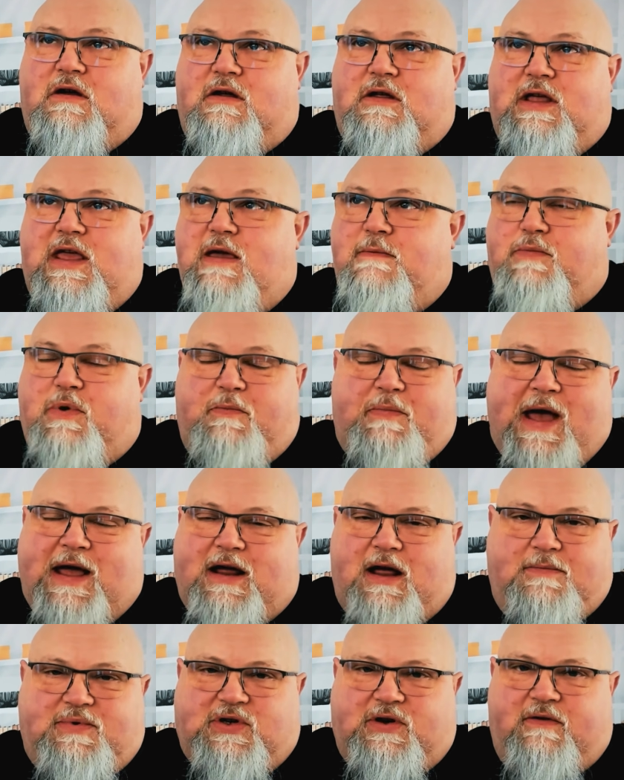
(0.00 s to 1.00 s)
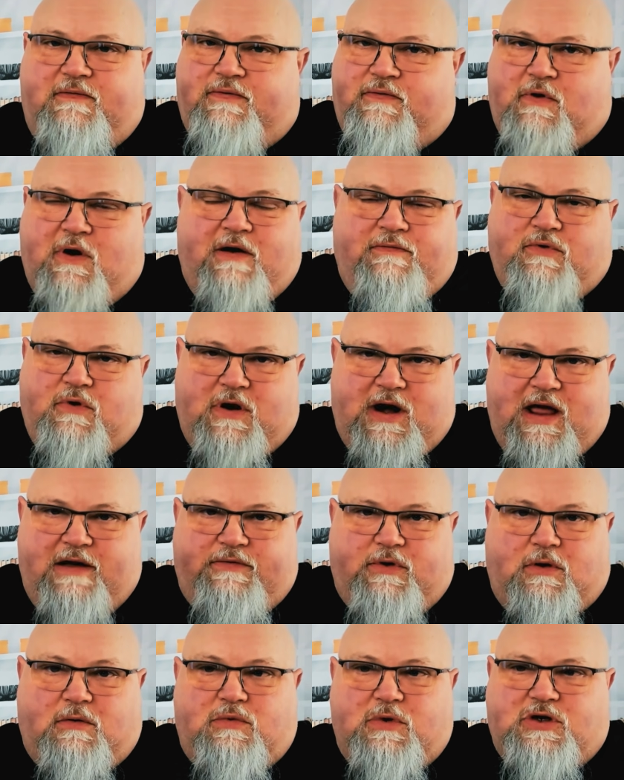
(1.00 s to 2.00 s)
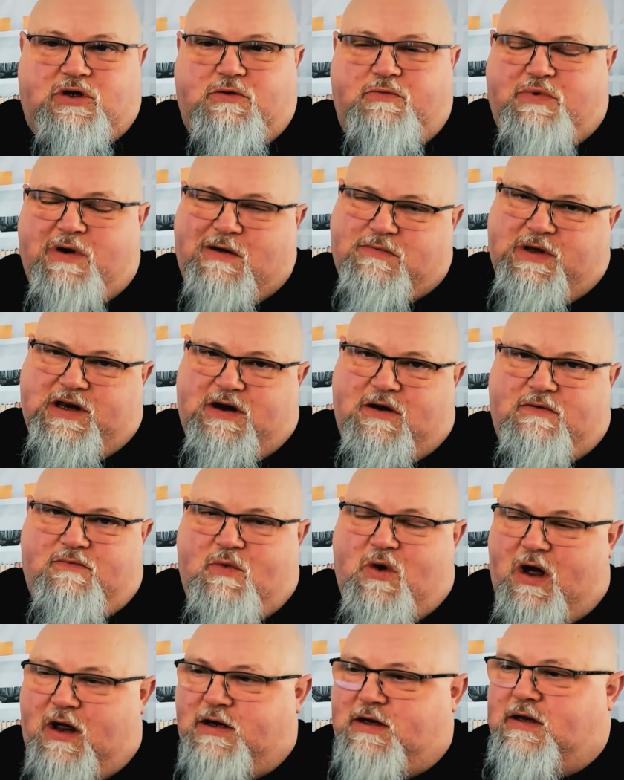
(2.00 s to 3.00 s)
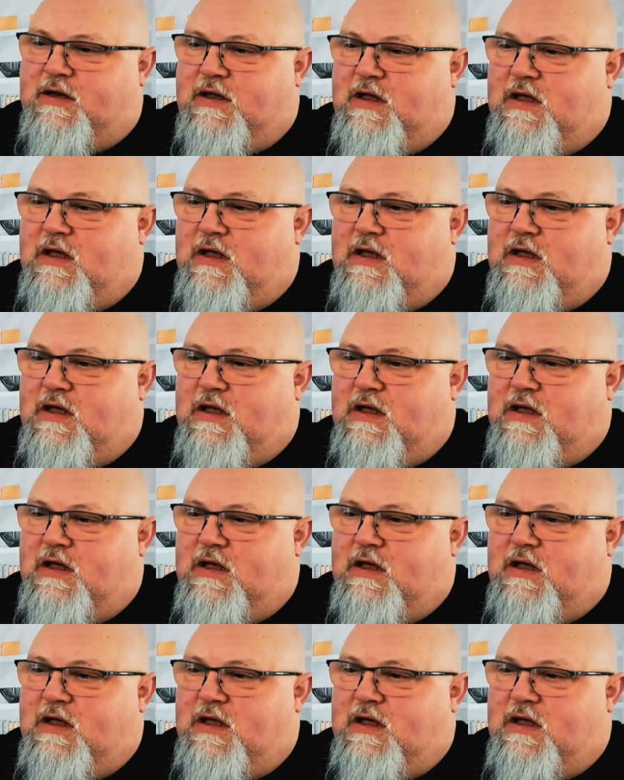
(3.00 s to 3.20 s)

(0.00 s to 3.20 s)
keep backups forever and ever, which you probably don't want.